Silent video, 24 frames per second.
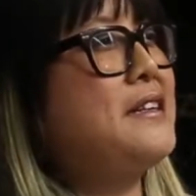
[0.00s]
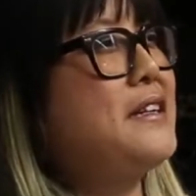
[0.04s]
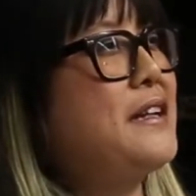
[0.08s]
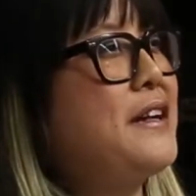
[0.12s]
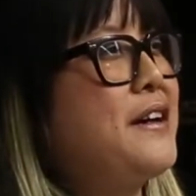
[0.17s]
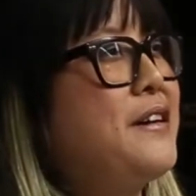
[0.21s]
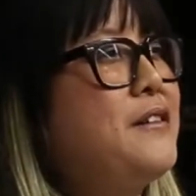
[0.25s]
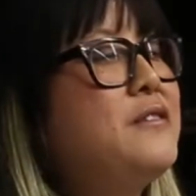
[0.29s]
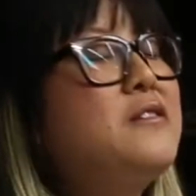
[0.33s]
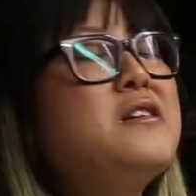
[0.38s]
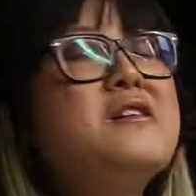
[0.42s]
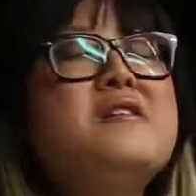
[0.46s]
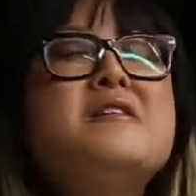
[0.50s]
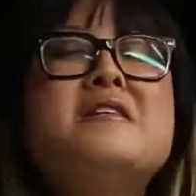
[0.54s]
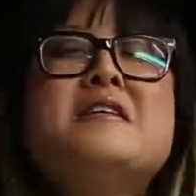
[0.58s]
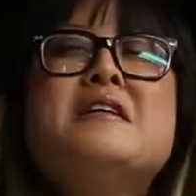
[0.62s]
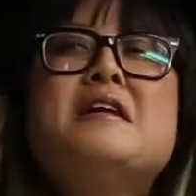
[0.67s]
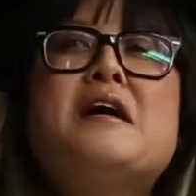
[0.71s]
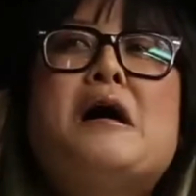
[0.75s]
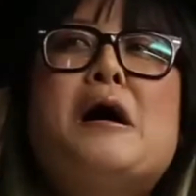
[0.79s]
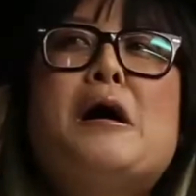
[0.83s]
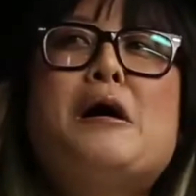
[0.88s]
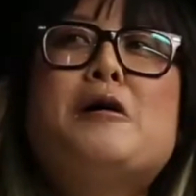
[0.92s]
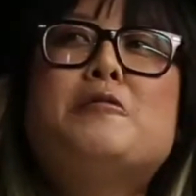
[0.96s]
You know,
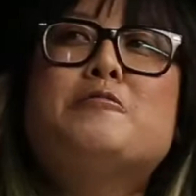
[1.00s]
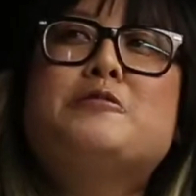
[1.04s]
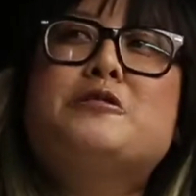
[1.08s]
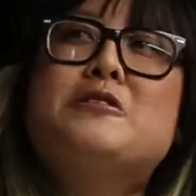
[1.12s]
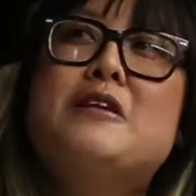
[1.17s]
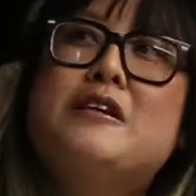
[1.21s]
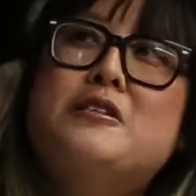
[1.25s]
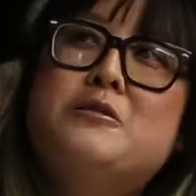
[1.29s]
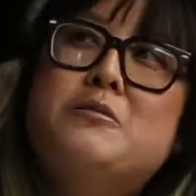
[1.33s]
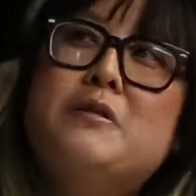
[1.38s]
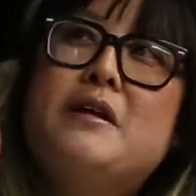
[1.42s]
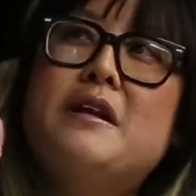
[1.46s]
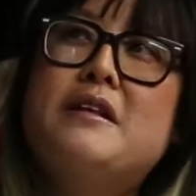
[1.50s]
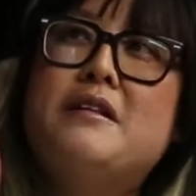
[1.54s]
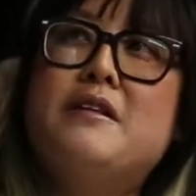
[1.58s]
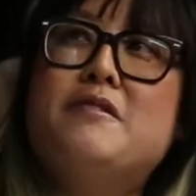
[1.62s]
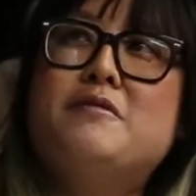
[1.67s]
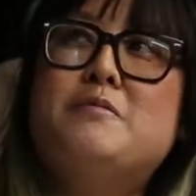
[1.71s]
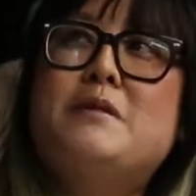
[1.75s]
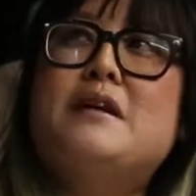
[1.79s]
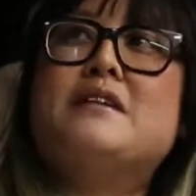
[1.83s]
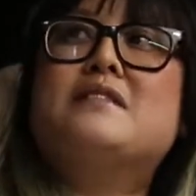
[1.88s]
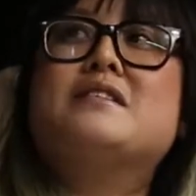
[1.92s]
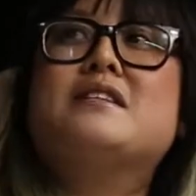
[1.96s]
so that's what I
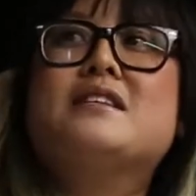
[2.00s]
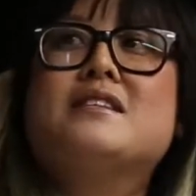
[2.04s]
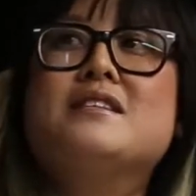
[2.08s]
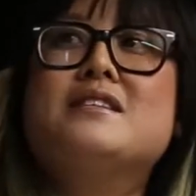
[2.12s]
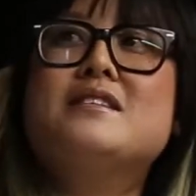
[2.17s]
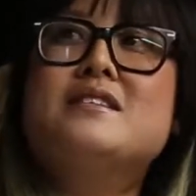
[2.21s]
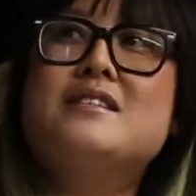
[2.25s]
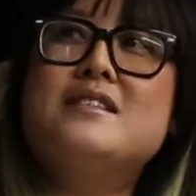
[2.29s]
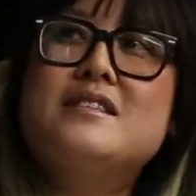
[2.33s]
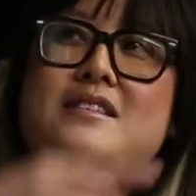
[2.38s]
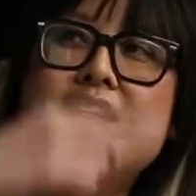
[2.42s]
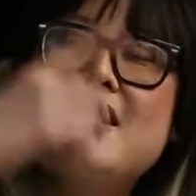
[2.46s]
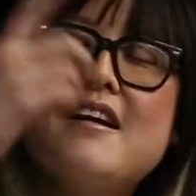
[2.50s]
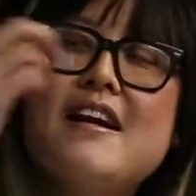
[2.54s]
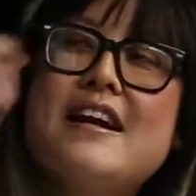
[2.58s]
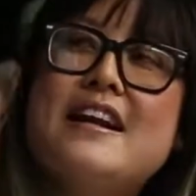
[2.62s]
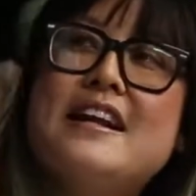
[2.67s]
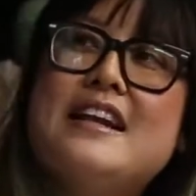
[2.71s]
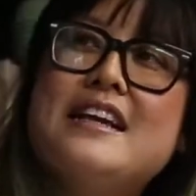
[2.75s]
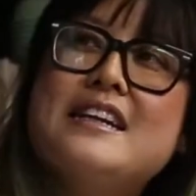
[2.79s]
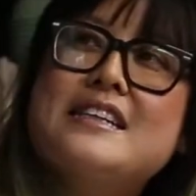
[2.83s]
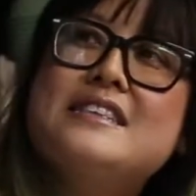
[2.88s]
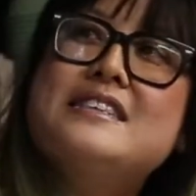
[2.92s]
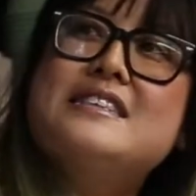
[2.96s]
love about this. All
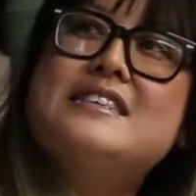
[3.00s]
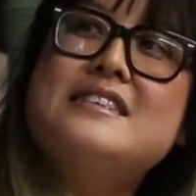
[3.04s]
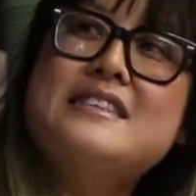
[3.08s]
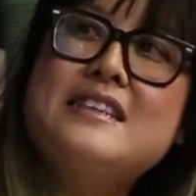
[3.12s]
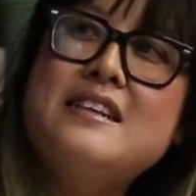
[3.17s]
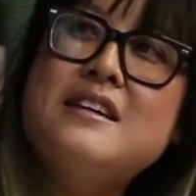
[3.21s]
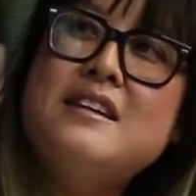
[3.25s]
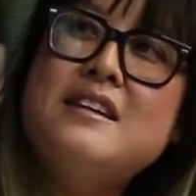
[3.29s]
right, next.